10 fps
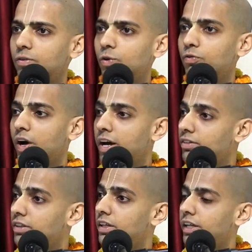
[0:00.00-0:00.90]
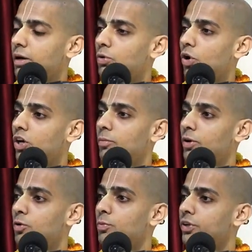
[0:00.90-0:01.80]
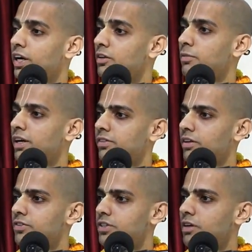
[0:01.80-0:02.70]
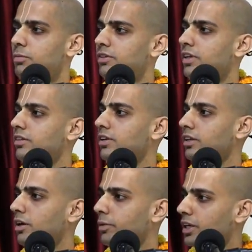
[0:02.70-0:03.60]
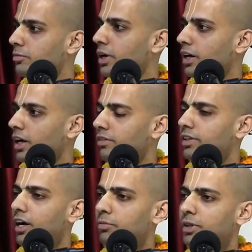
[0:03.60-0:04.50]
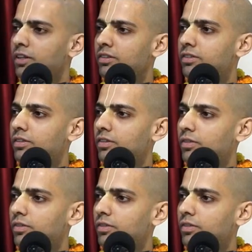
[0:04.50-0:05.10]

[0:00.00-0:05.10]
So if I see that I am not able to protect myself, still miseries are coming in my life, that means